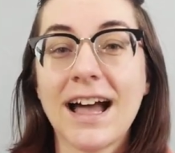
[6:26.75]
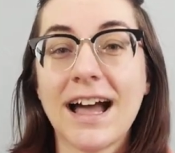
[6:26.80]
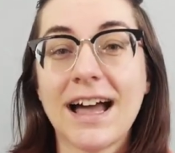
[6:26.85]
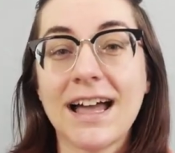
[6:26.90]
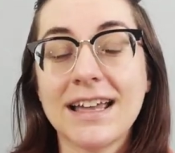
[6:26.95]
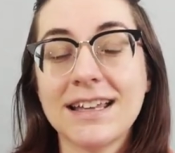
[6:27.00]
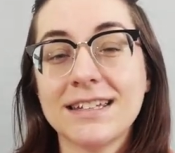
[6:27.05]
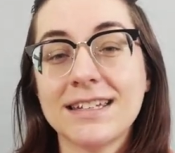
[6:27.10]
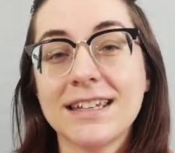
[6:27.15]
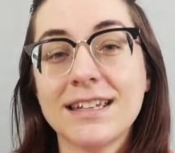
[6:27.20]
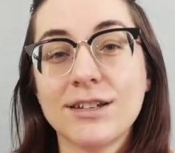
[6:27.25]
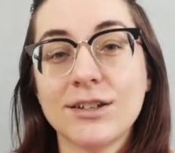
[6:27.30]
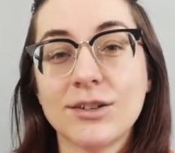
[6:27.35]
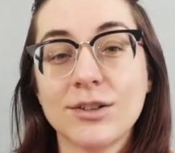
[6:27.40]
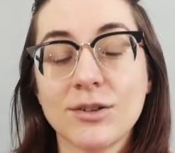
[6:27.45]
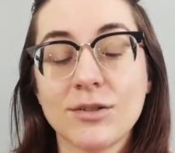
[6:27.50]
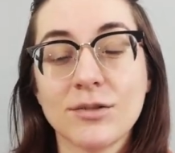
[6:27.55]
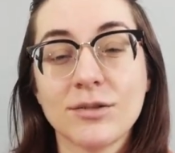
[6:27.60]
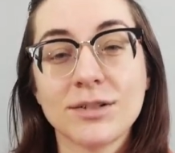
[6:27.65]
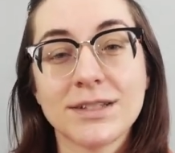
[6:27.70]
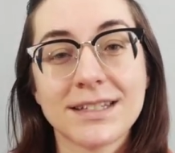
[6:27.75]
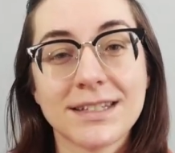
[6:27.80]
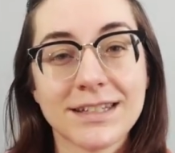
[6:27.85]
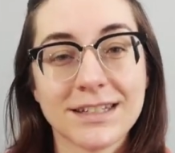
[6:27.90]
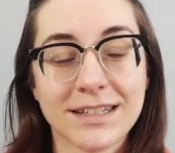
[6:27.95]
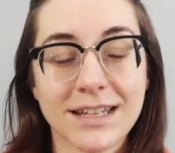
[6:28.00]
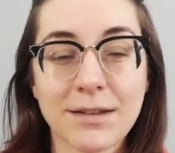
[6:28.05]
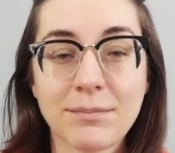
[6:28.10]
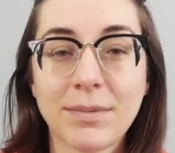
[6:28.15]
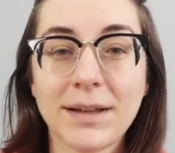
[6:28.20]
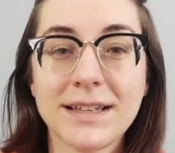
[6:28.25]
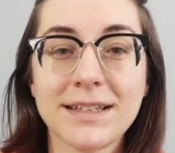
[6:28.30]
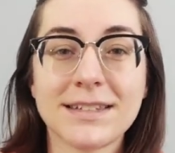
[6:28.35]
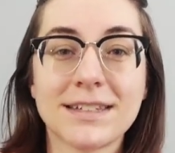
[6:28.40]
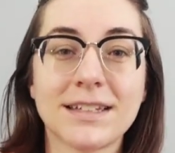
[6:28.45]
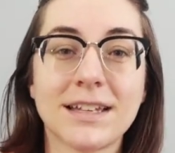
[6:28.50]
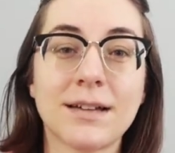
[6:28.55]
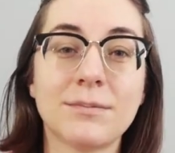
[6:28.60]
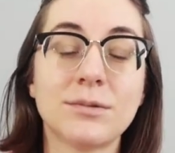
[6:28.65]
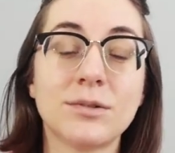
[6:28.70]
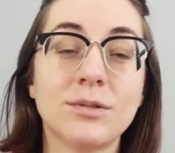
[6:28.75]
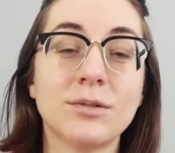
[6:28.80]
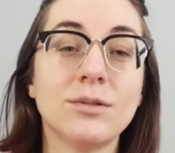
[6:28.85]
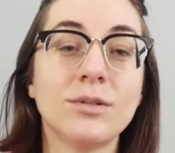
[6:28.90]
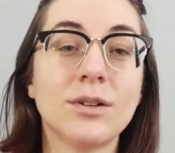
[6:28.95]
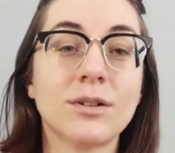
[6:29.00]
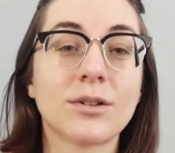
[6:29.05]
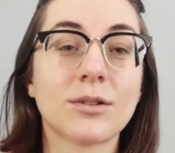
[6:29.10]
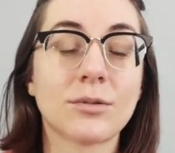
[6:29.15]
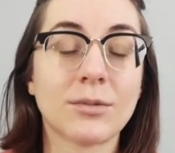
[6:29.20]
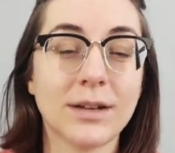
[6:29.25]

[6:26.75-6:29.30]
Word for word: I take you step by step to the